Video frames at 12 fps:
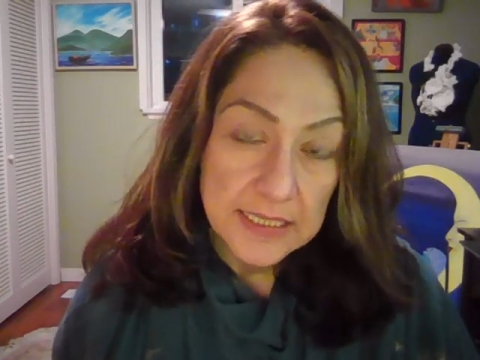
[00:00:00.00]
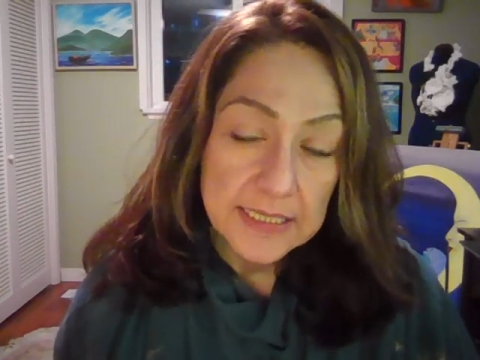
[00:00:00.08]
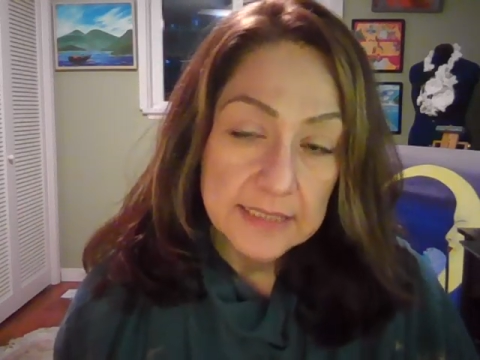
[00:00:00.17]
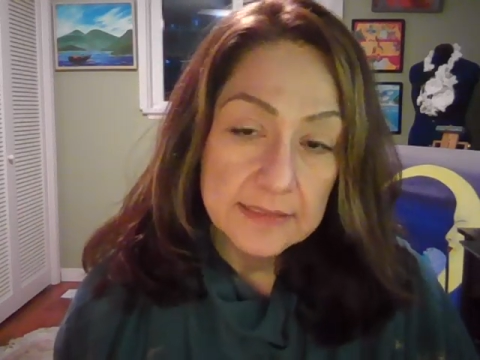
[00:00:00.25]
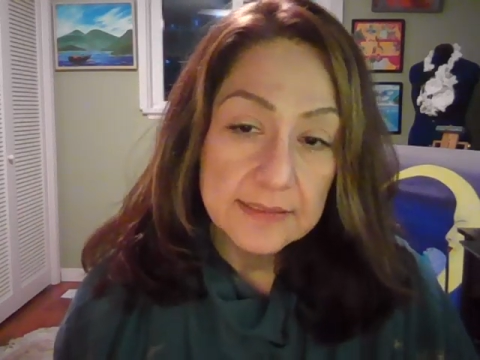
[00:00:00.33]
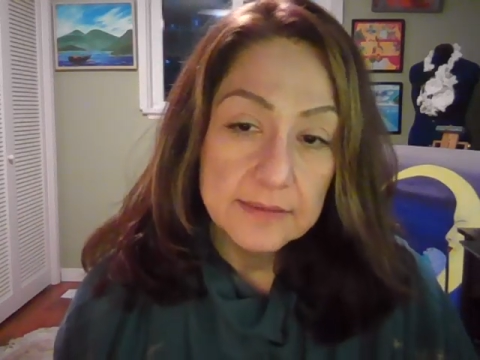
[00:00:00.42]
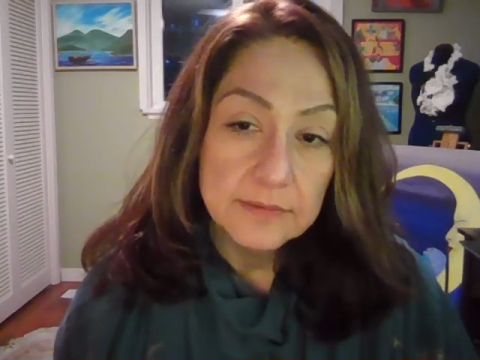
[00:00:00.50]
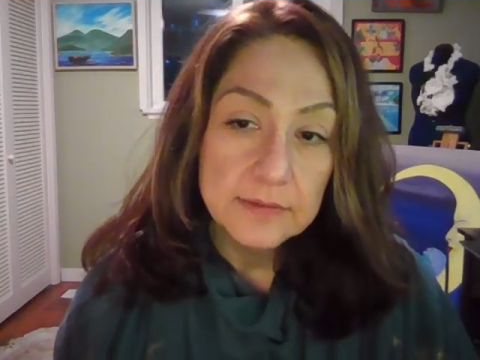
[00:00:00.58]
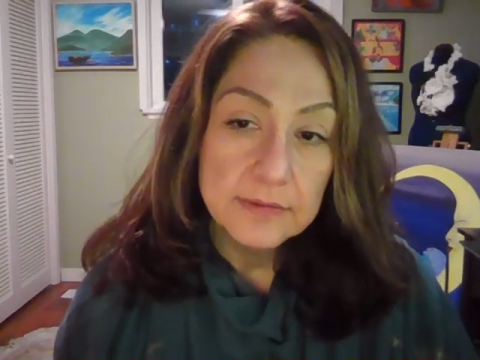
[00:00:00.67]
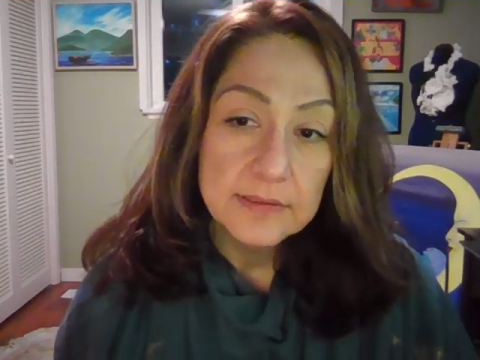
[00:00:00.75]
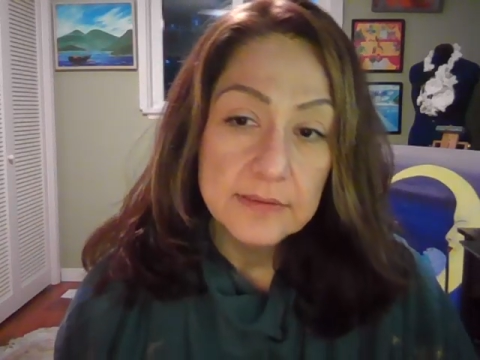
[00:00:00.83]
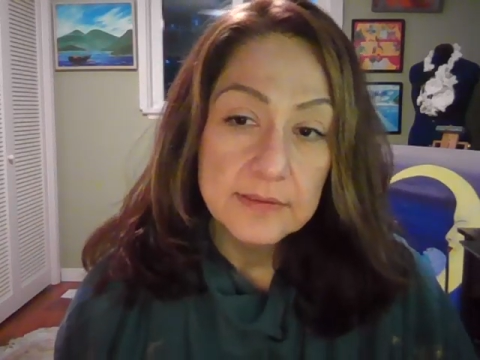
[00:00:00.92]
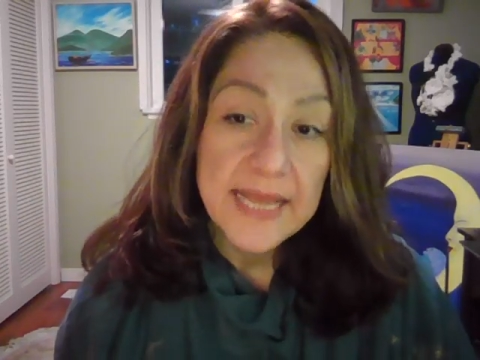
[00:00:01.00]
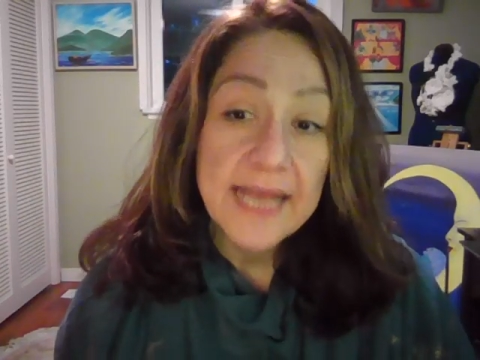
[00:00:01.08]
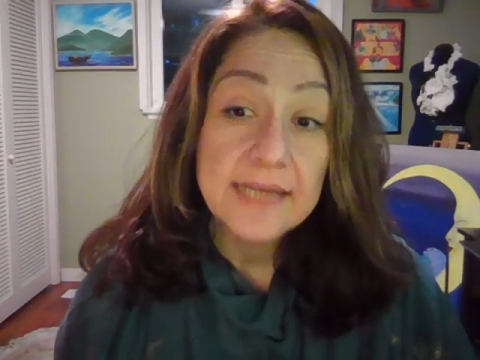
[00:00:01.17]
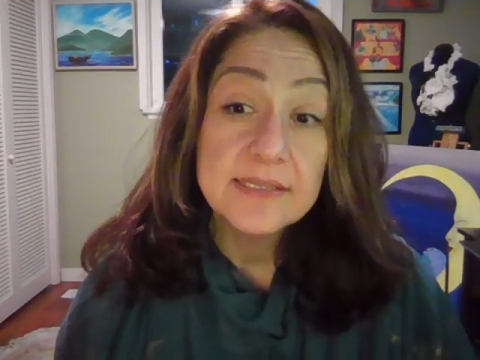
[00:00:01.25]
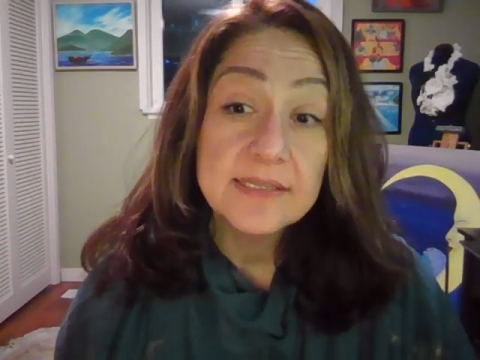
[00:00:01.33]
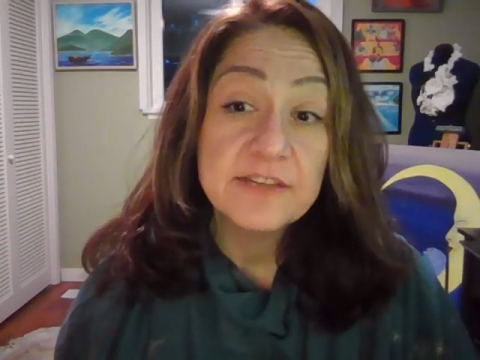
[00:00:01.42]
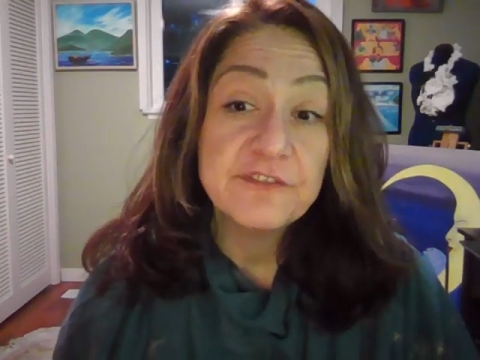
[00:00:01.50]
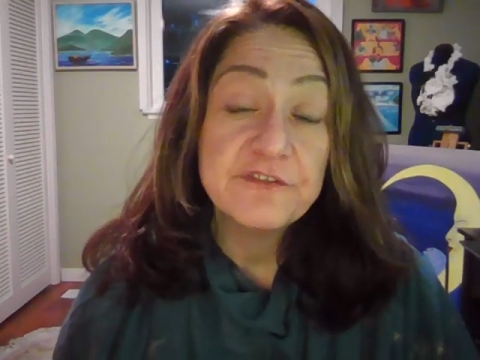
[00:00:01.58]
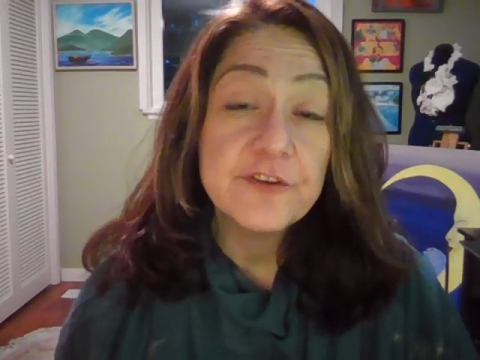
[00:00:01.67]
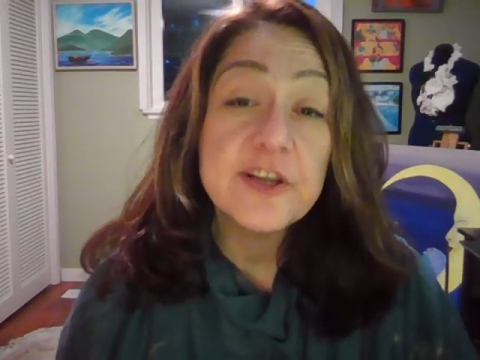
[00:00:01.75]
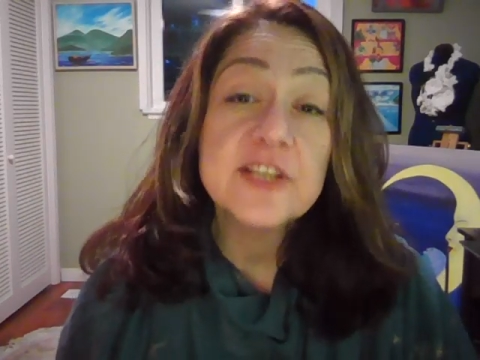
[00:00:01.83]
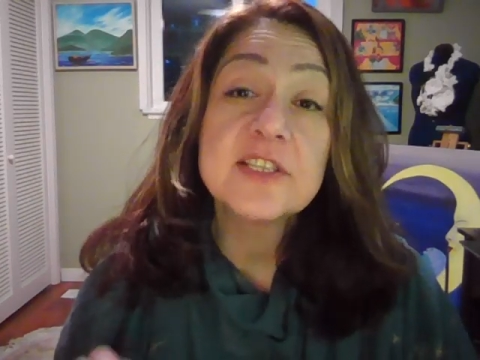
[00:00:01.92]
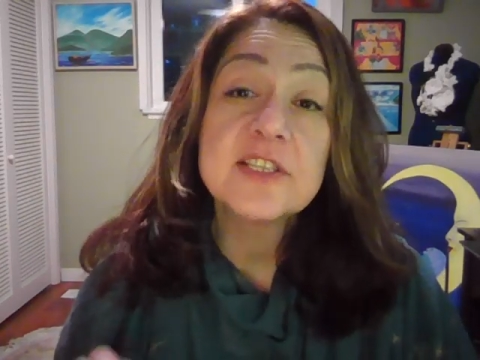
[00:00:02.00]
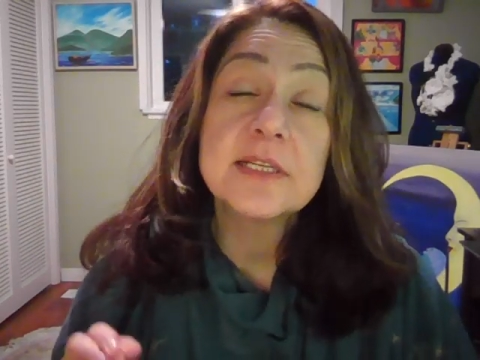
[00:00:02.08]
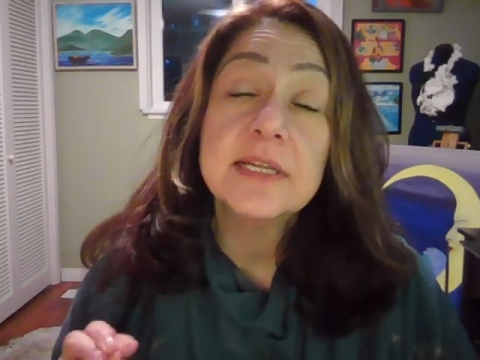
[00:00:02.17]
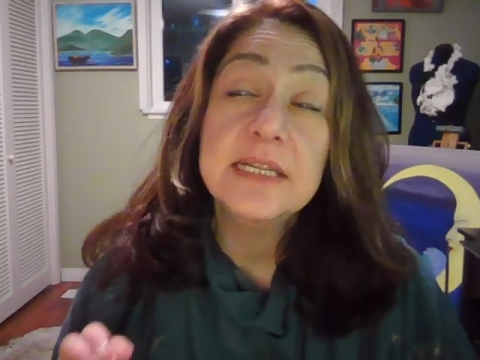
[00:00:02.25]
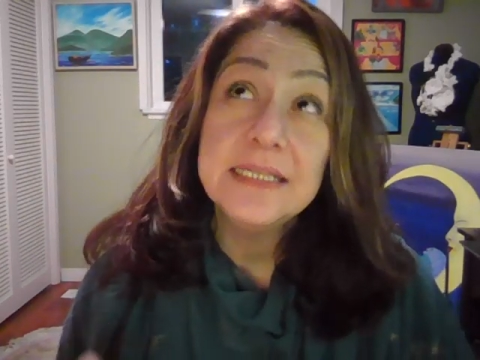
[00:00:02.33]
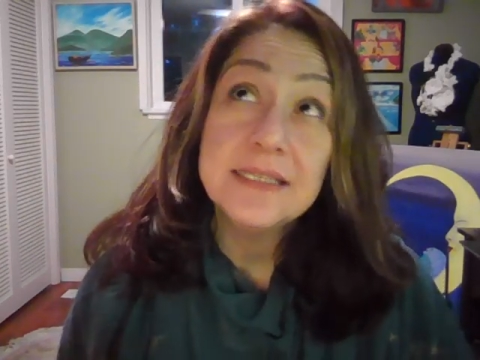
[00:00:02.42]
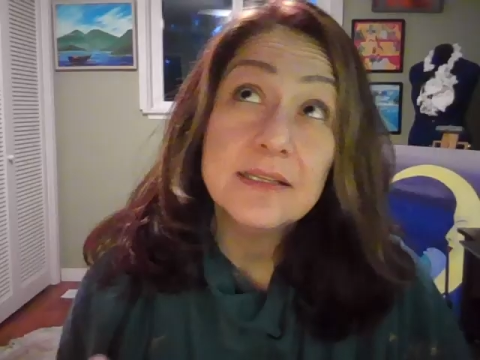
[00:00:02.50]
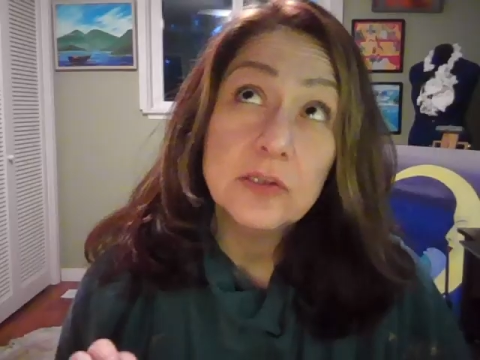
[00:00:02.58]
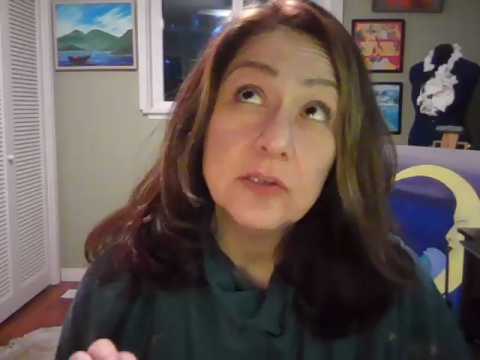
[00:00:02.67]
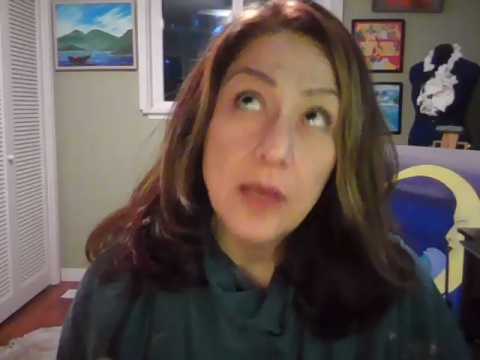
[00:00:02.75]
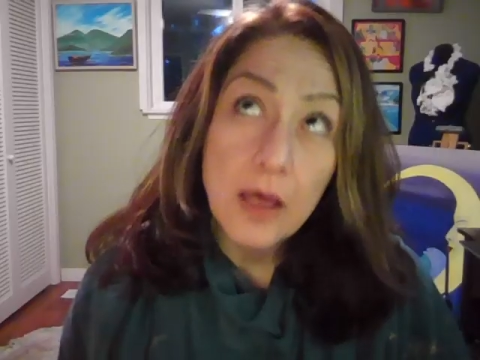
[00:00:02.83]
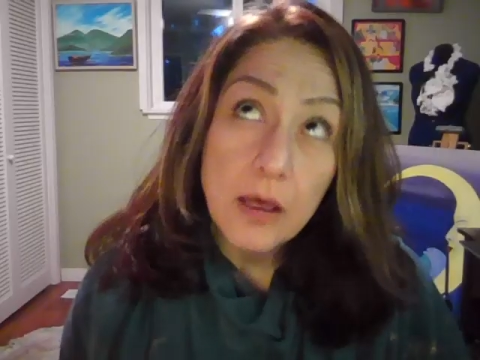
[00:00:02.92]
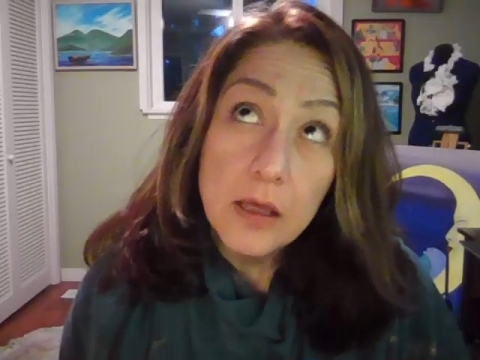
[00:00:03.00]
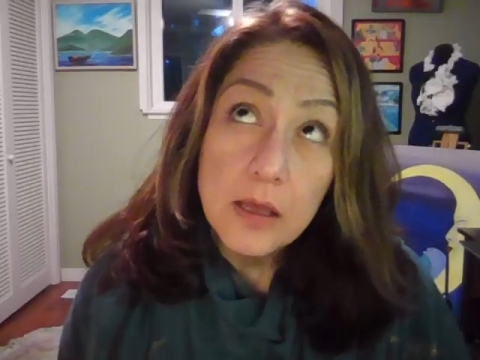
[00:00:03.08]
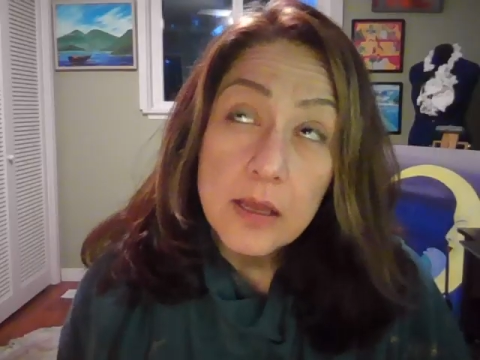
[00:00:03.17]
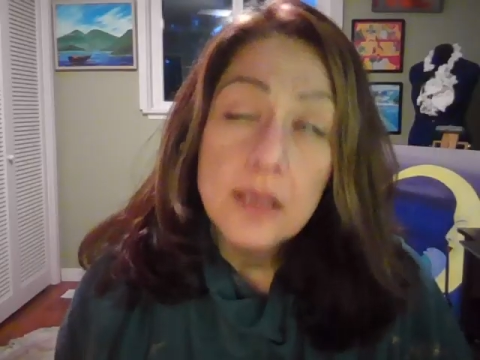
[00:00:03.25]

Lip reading: And that is the first little law,